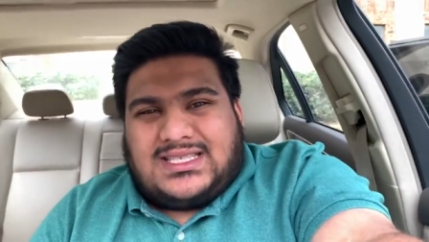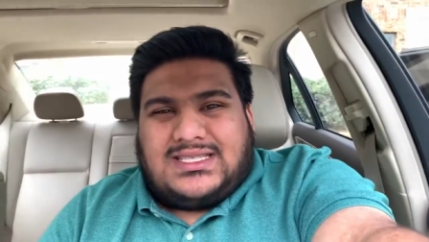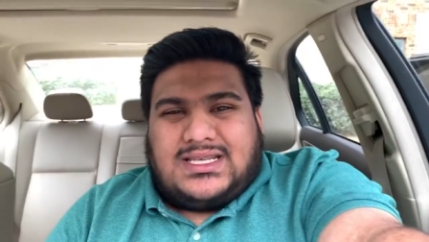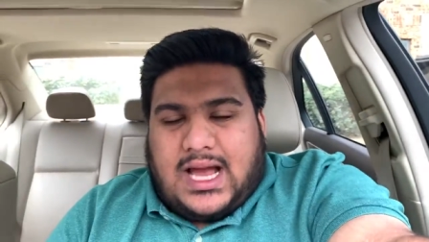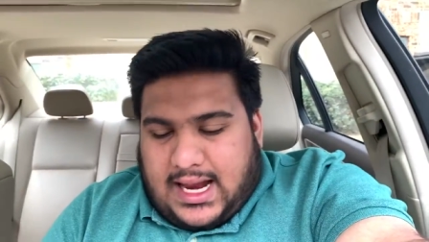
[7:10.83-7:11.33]

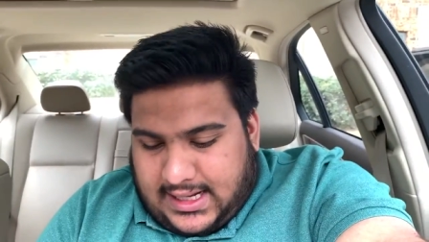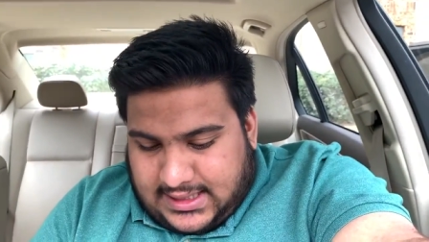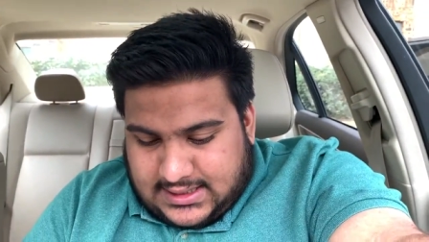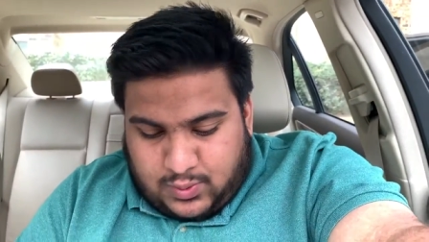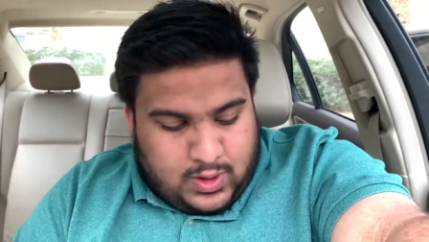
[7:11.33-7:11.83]
Not
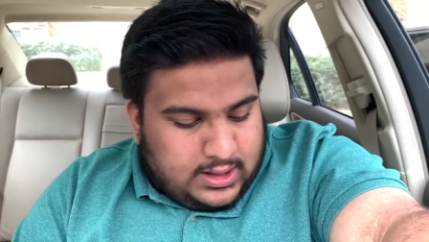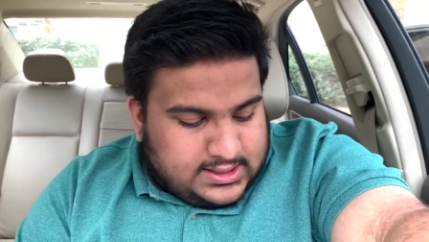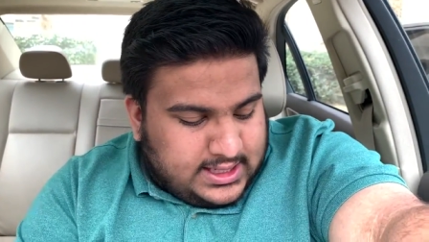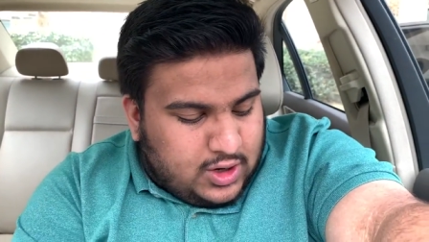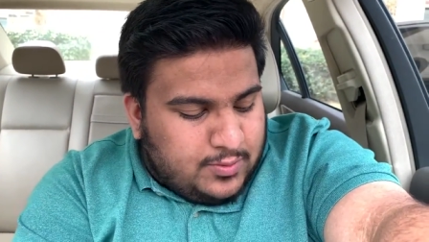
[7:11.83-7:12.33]
as well
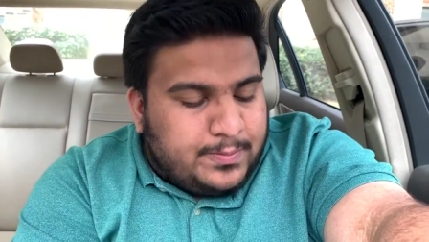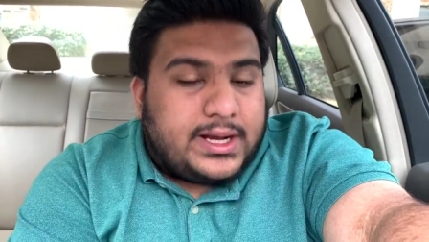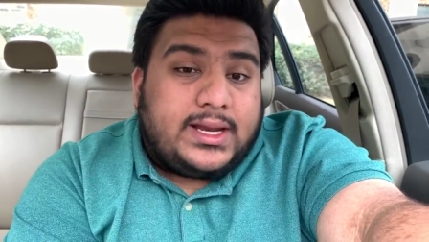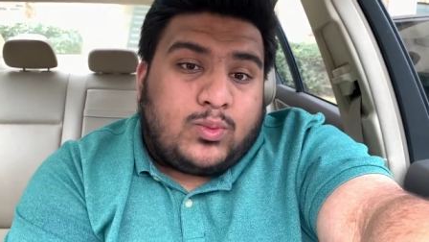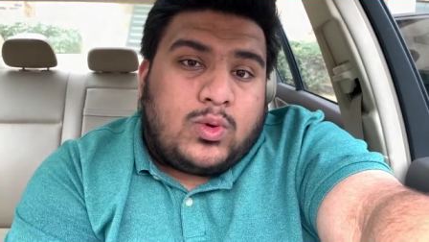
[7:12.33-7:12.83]
as I hoped, but
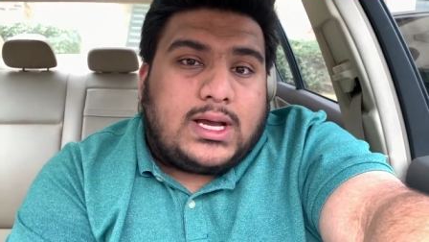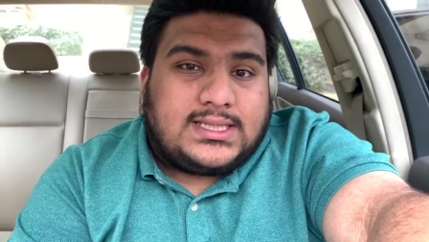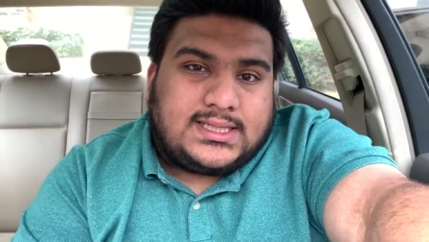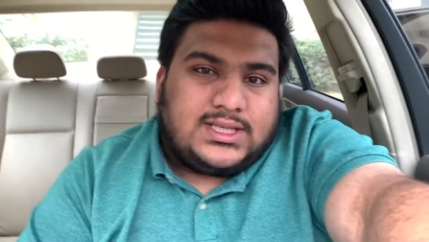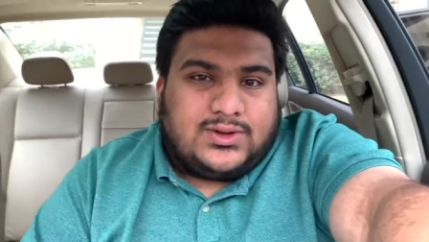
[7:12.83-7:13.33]
it
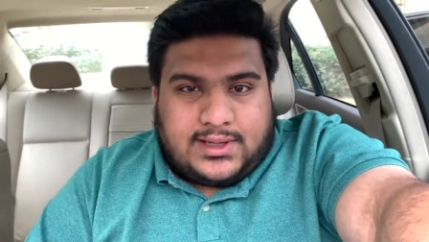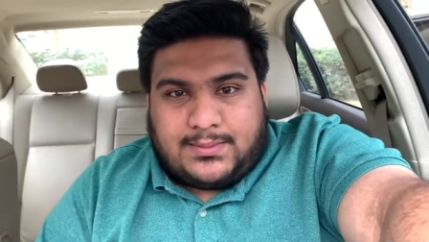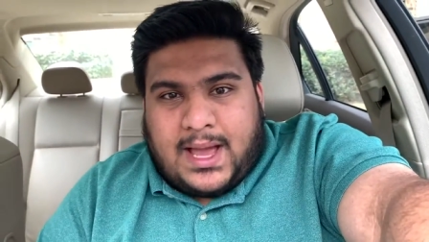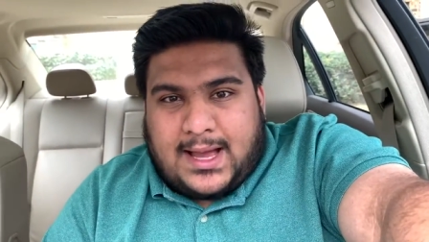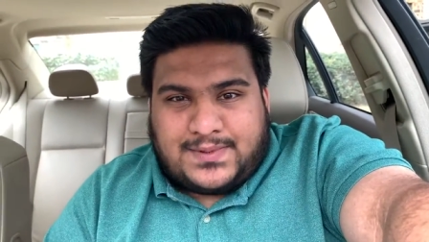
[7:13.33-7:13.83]
was doing
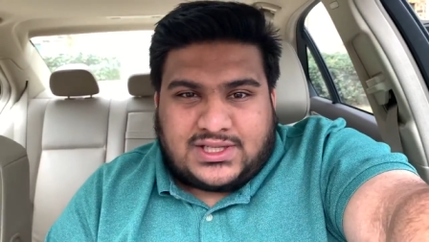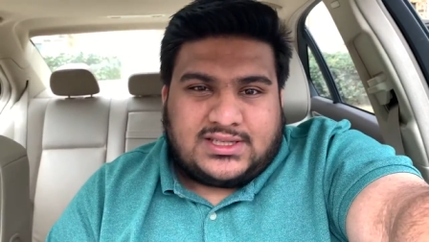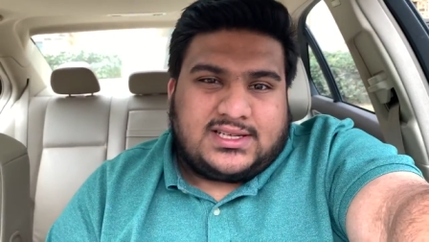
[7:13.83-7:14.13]
maps and